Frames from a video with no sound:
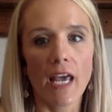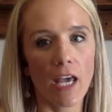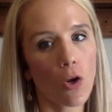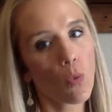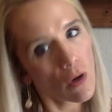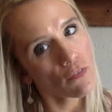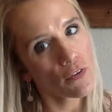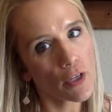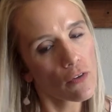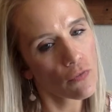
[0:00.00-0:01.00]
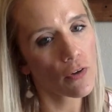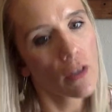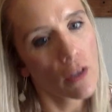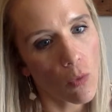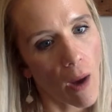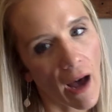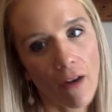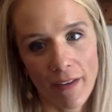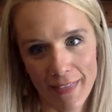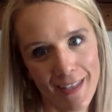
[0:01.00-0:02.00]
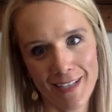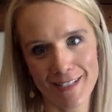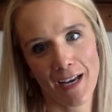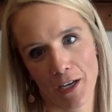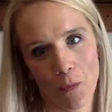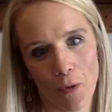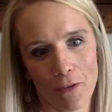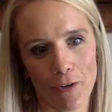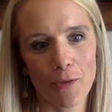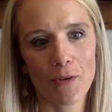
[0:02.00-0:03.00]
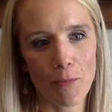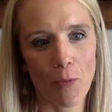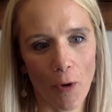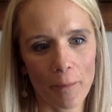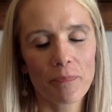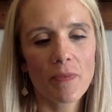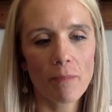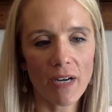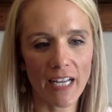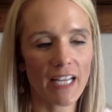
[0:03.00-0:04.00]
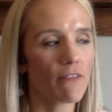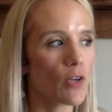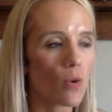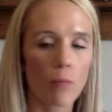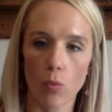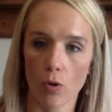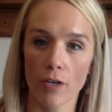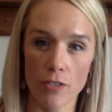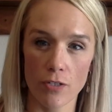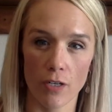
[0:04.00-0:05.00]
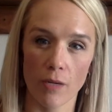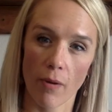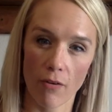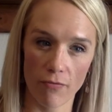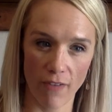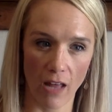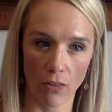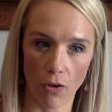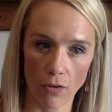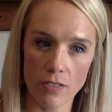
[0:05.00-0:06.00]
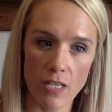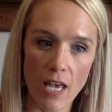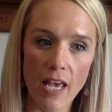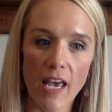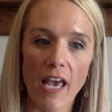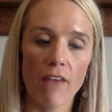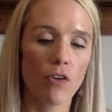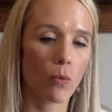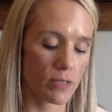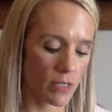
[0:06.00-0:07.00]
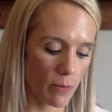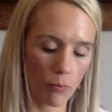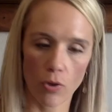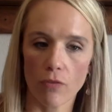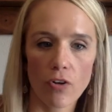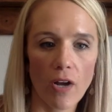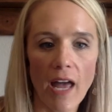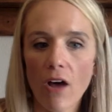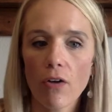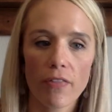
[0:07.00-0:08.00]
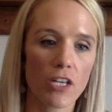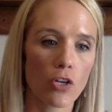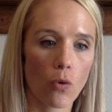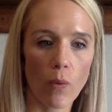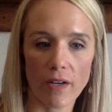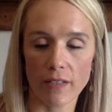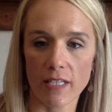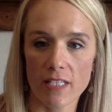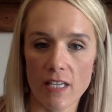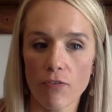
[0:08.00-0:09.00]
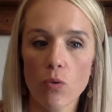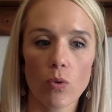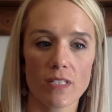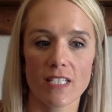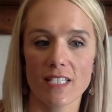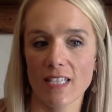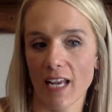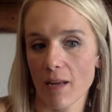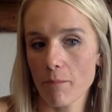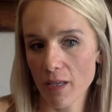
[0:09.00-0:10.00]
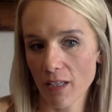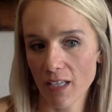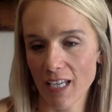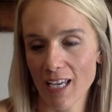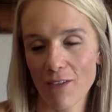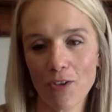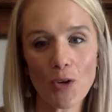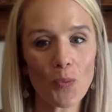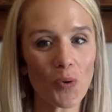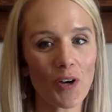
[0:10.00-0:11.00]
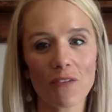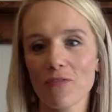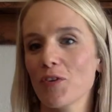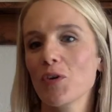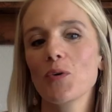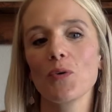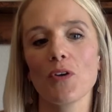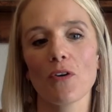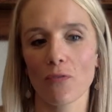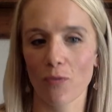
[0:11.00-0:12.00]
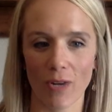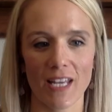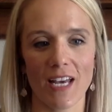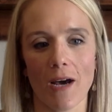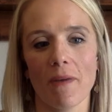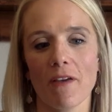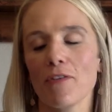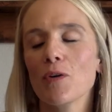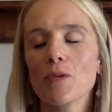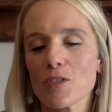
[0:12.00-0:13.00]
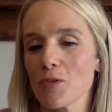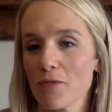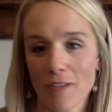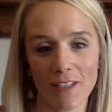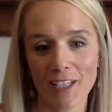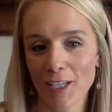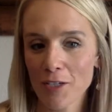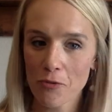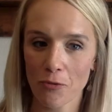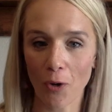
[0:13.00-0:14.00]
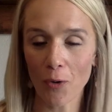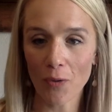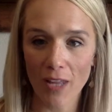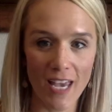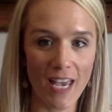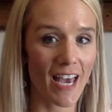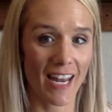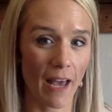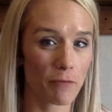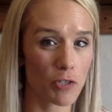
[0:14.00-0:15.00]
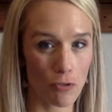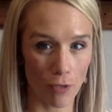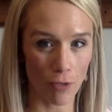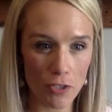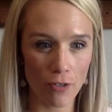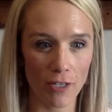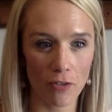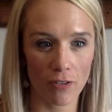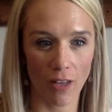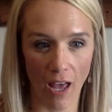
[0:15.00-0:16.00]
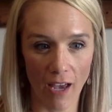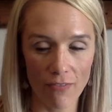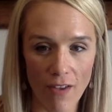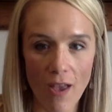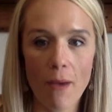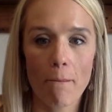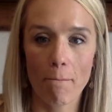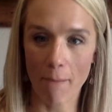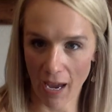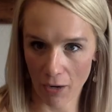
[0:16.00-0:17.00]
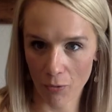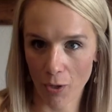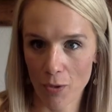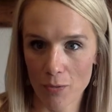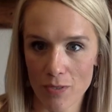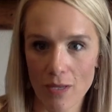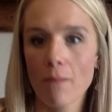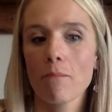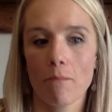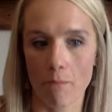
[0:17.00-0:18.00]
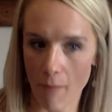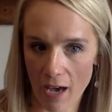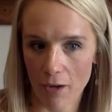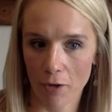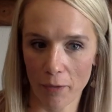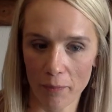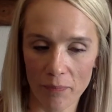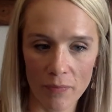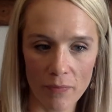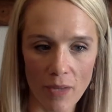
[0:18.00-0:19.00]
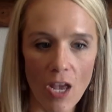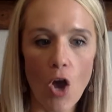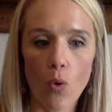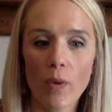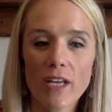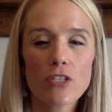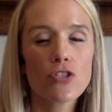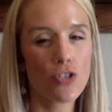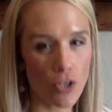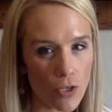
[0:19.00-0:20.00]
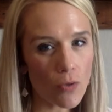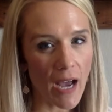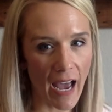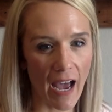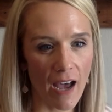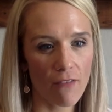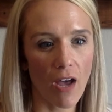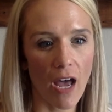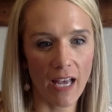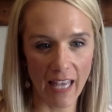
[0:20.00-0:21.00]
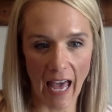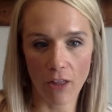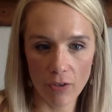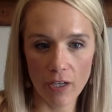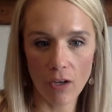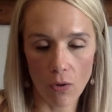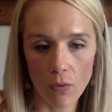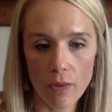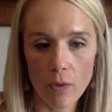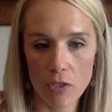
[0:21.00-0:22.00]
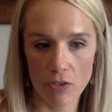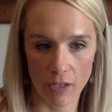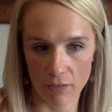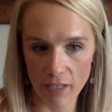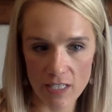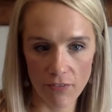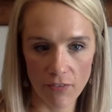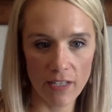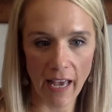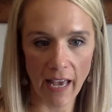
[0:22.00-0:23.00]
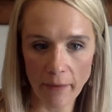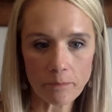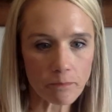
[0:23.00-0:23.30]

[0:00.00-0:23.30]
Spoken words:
it'll work for you for a little while and then it's not going to work for you anymore. But if you are more concerned about fat loss, if you want to improve your health and your wellness, if you want sustainability, if you want food freedom, if you want to feel in control and have structure in your life, macros matter. We do have a calorie goal that we try to reach every day,